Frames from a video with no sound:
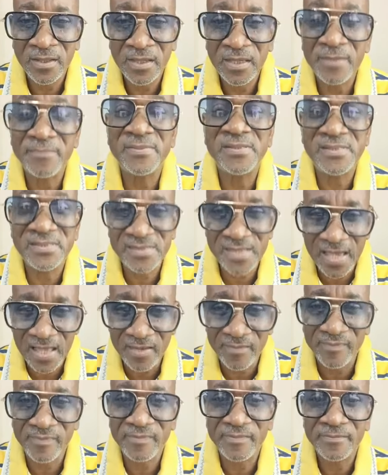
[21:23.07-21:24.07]

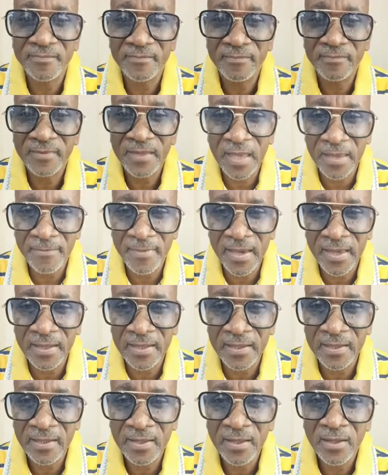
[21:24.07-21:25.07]
himself.
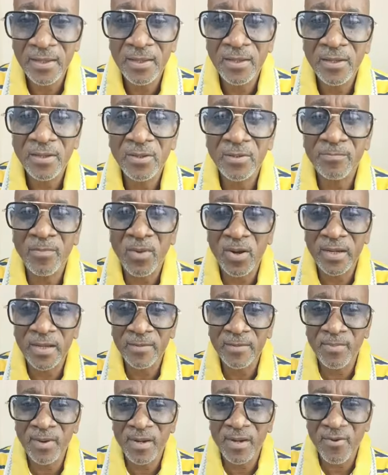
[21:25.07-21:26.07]
Amen. Good
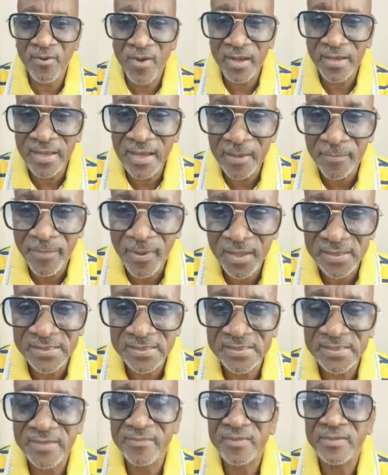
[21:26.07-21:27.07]
morning, Brother Randall
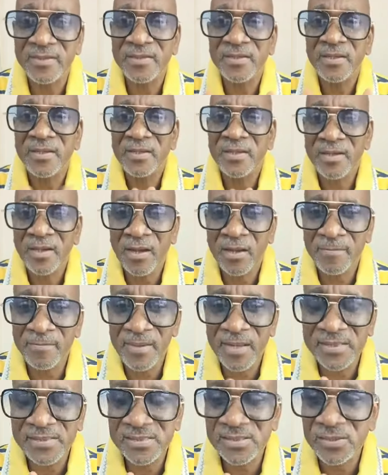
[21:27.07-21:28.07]
Positive. God
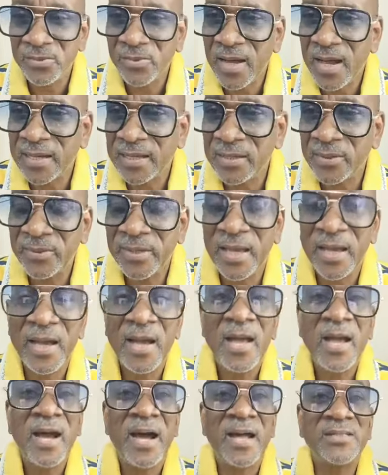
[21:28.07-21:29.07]
bless you. Hallelujah.
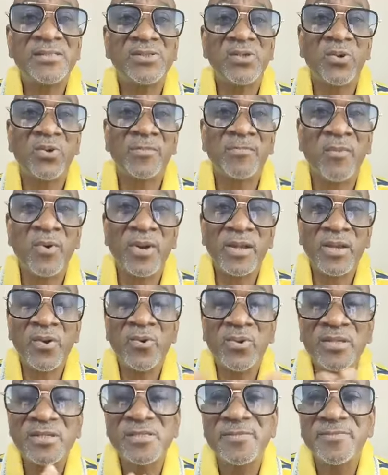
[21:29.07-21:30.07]
And so good morning,
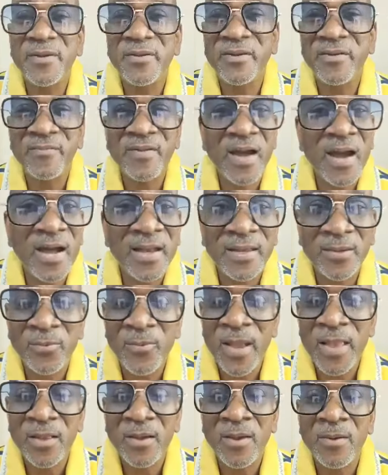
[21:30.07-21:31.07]
Holy Spirit of God, and
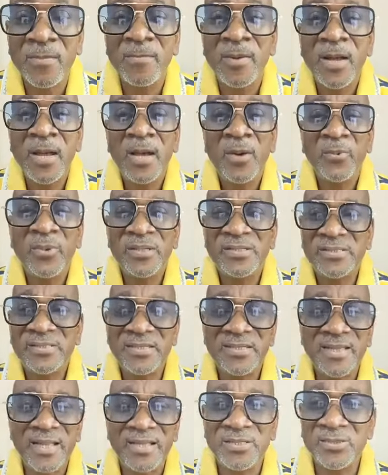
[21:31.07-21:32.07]
welcome. We
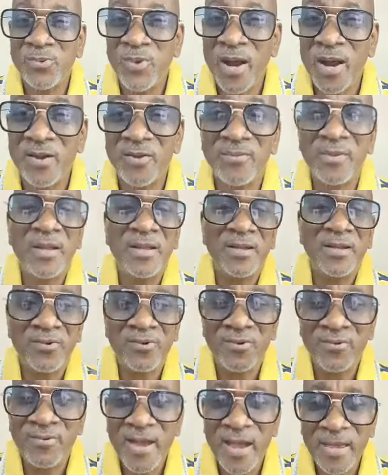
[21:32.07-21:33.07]
see that you are
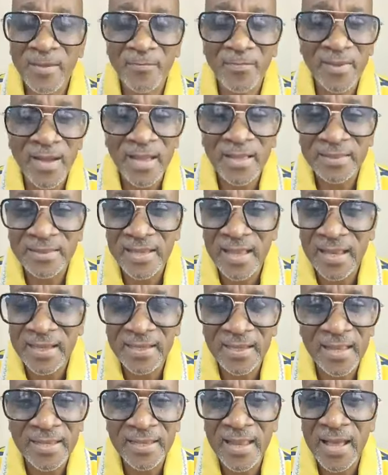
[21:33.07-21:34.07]
ripe and,
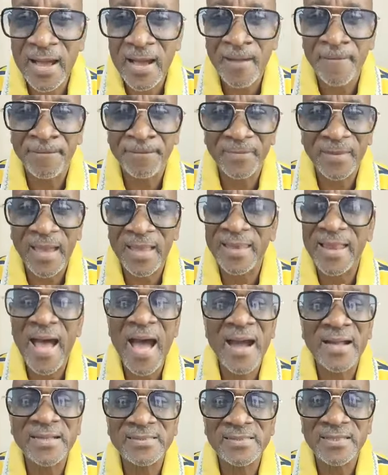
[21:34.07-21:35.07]
and, and, um, and
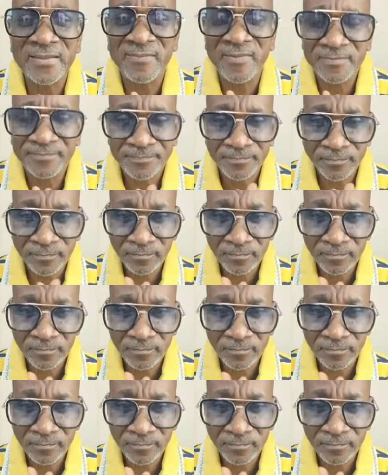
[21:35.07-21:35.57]
active